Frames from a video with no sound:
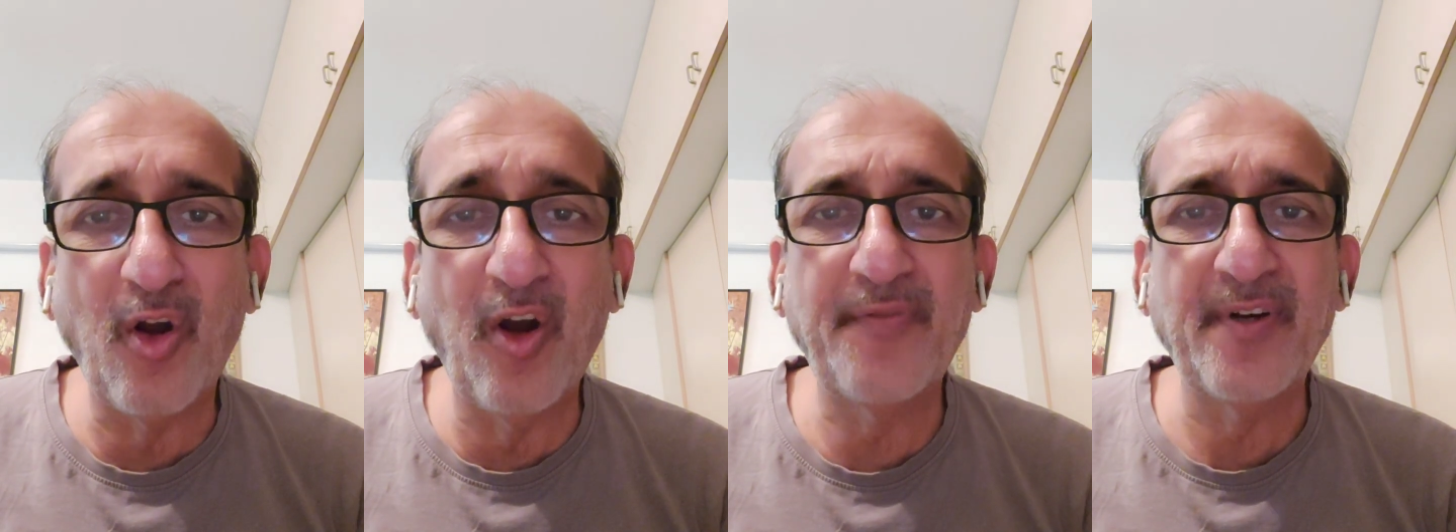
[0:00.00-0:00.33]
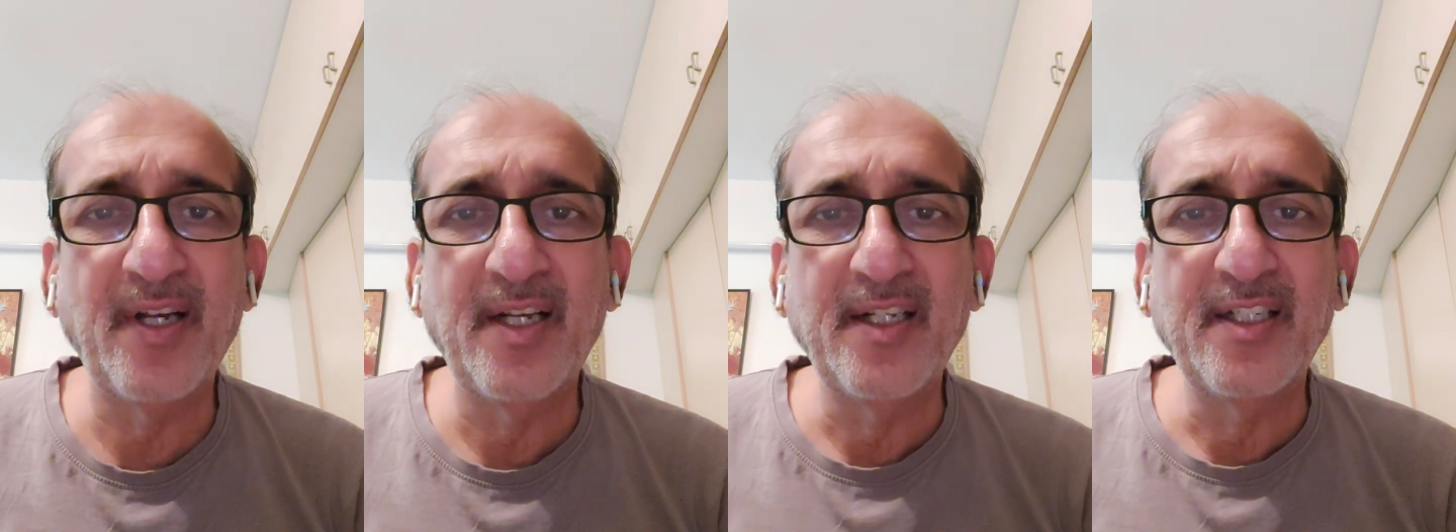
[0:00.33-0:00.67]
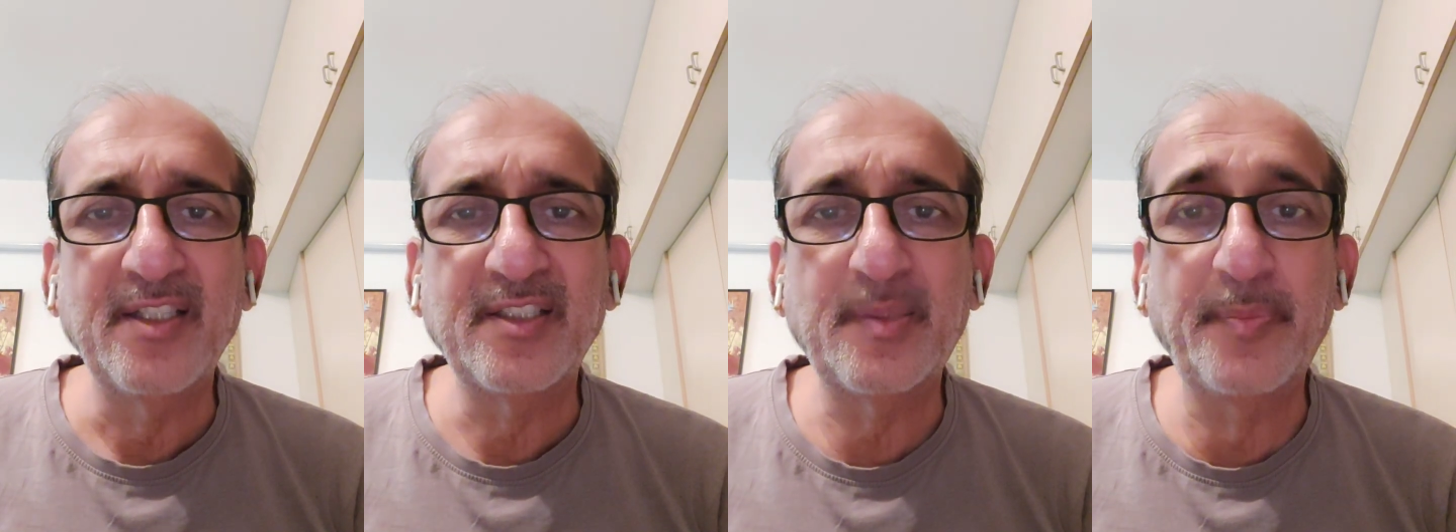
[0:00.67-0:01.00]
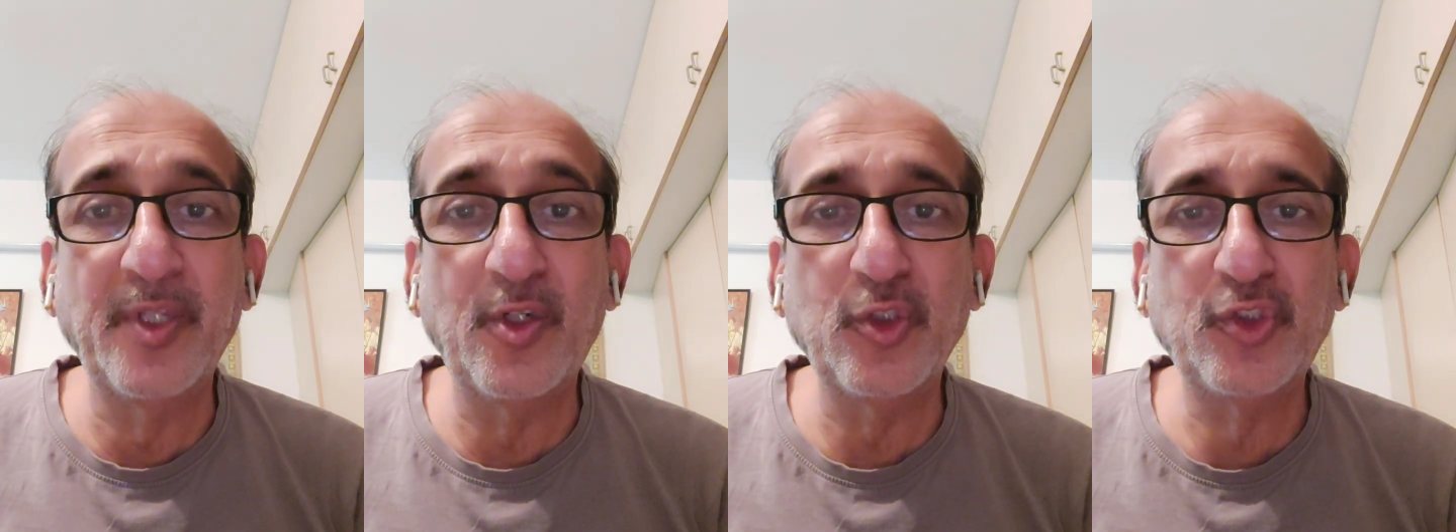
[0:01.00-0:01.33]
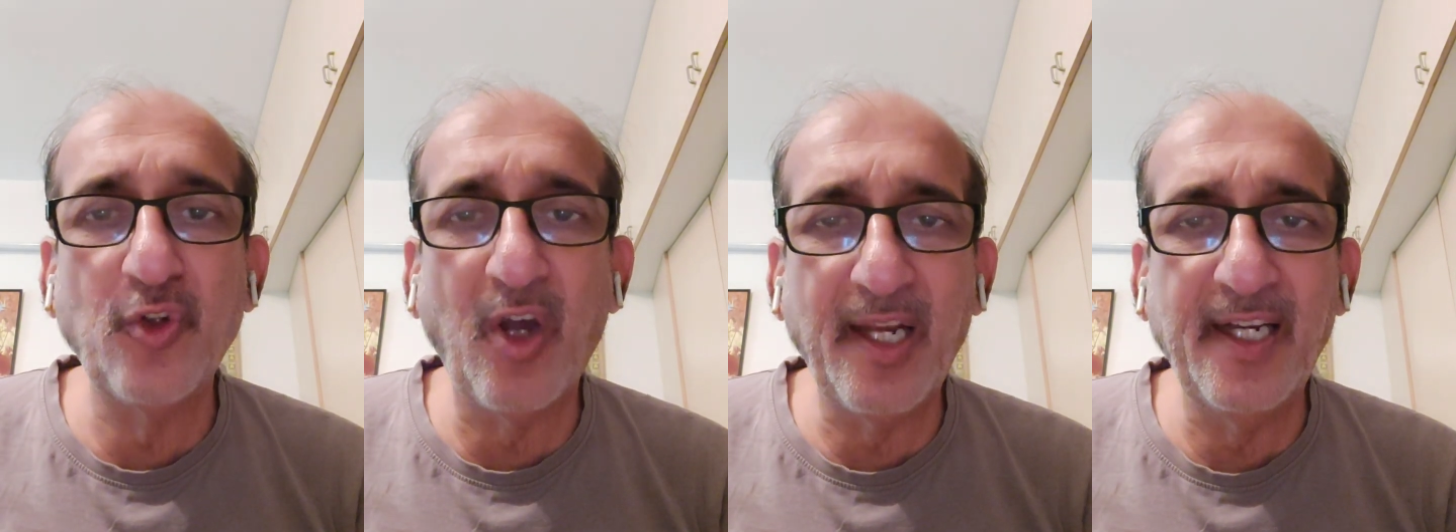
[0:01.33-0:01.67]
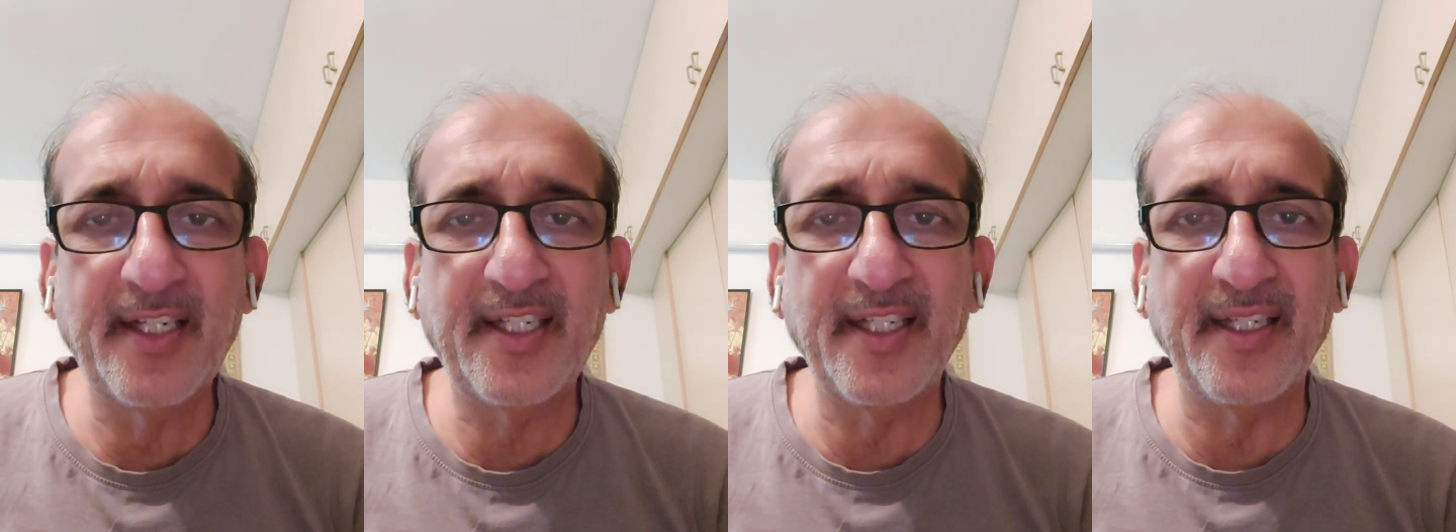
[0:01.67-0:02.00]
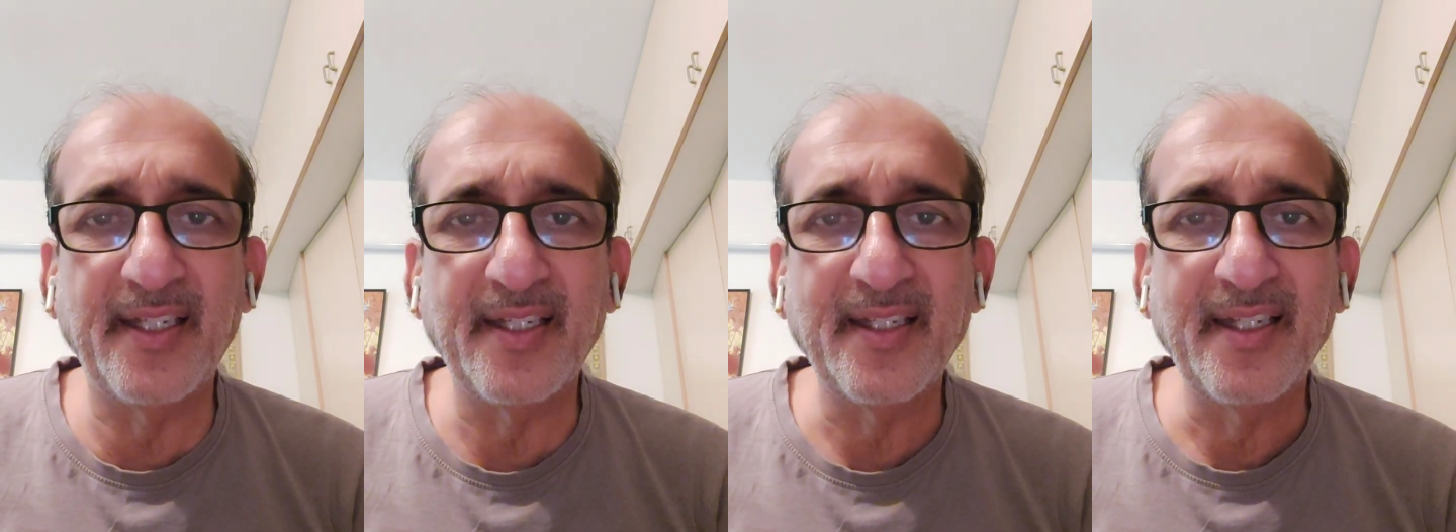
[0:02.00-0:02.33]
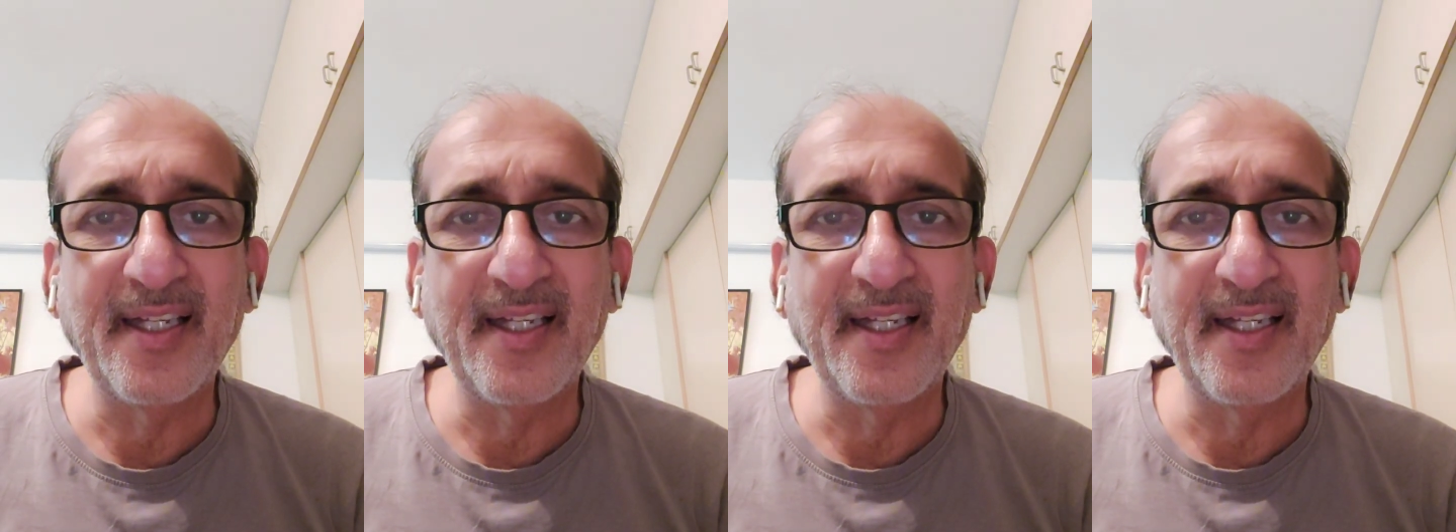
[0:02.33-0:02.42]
of spirituality